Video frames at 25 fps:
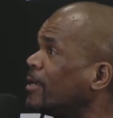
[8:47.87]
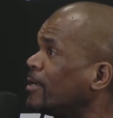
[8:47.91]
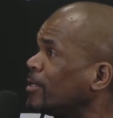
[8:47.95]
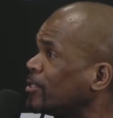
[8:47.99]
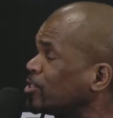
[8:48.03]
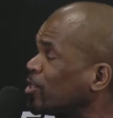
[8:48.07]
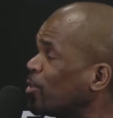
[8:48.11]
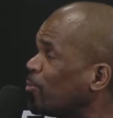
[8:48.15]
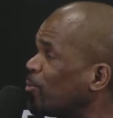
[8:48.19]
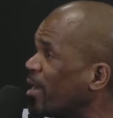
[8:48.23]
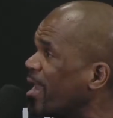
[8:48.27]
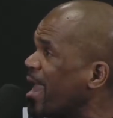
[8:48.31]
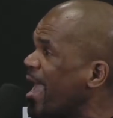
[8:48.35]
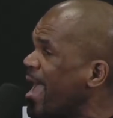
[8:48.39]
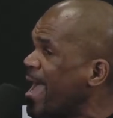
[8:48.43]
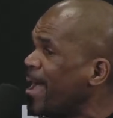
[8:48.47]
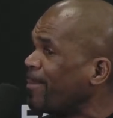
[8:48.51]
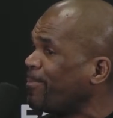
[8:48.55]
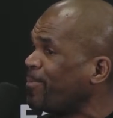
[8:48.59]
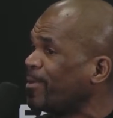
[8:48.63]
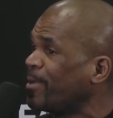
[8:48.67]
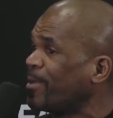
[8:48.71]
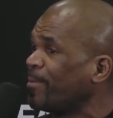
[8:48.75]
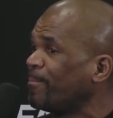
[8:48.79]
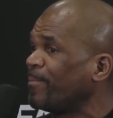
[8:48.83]
So what
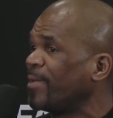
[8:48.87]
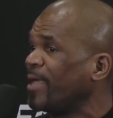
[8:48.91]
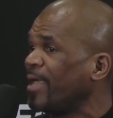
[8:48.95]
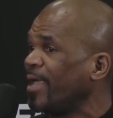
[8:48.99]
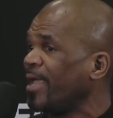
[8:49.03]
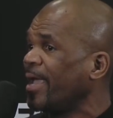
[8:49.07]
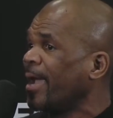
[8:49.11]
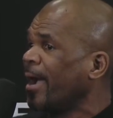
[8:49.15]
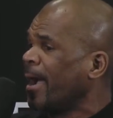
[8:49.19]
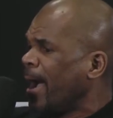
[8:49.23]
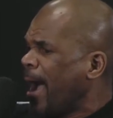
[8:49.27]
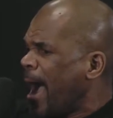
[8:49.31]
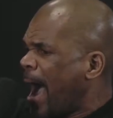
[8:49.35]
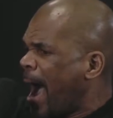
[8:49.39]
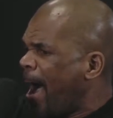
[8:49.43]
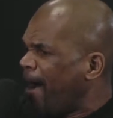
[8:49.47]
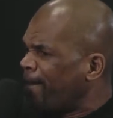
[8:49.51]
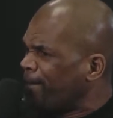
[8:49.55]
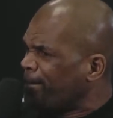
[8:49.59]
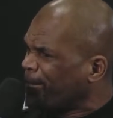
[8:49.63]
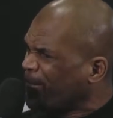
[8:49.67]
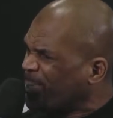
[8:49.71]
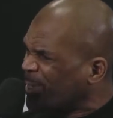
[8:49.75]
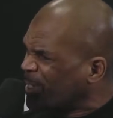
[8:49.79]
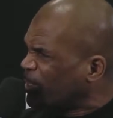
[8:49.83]
happened to me,
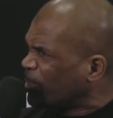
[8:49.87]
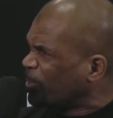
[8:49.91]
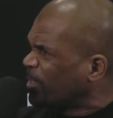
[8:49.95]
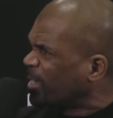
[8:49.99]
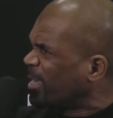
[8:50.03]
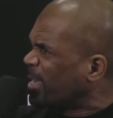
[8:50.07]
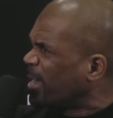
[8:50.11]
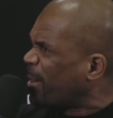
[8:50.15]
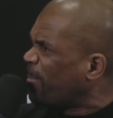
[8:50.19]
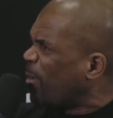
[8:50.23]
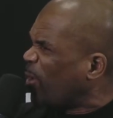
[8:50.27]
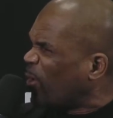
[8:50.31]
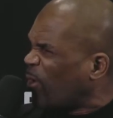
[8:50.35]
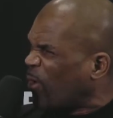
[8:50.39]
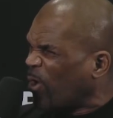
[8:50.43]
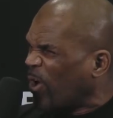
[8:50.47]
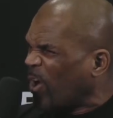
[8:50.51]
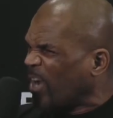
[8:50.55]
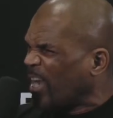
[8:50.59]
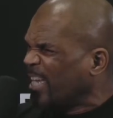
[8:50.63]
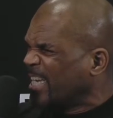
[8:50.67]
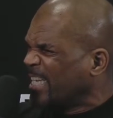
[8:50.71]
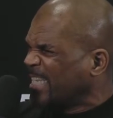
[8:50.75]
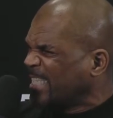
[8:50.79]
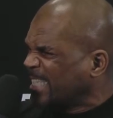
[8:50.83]
I'm building up
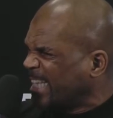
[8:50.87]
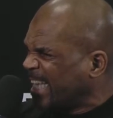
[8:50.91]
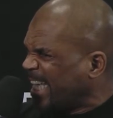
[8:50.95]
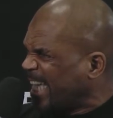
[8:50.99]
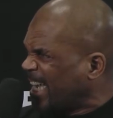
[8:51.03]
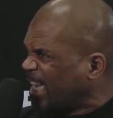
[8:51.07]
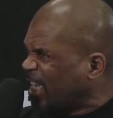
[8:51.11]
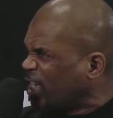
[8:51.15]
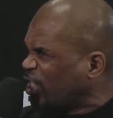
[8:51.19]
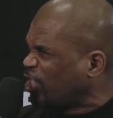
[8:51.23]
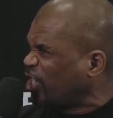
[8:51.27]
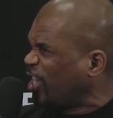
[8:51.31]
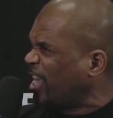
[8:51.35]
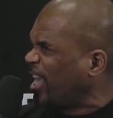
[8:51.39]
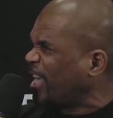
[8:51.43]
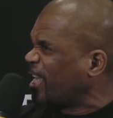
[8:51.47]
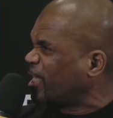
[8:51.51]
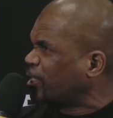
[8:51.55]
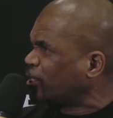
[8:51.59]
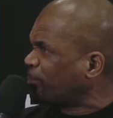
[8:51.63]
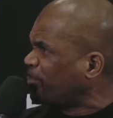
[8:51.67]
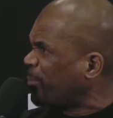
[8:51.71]
all of this energy and this